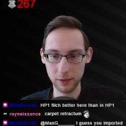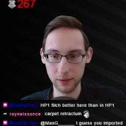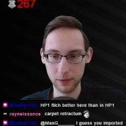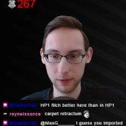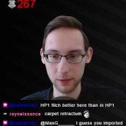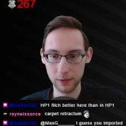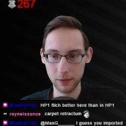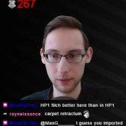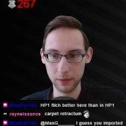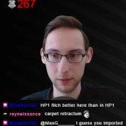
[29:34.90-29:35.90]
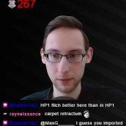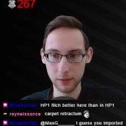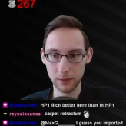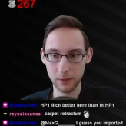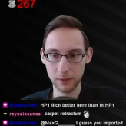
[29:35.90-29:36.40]

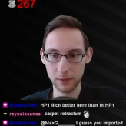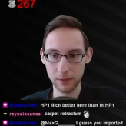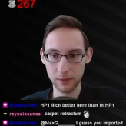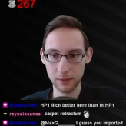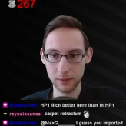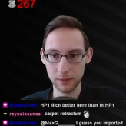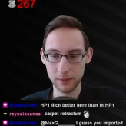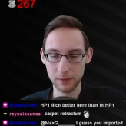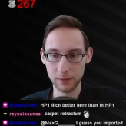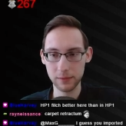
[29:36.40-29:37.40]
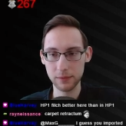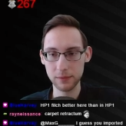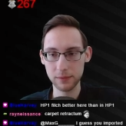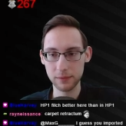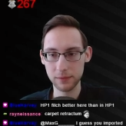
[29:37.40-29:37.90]

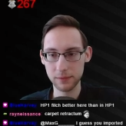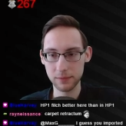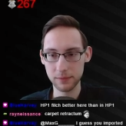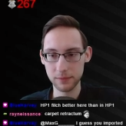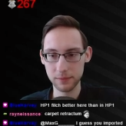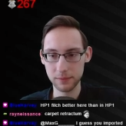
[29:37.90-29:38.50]
(silence)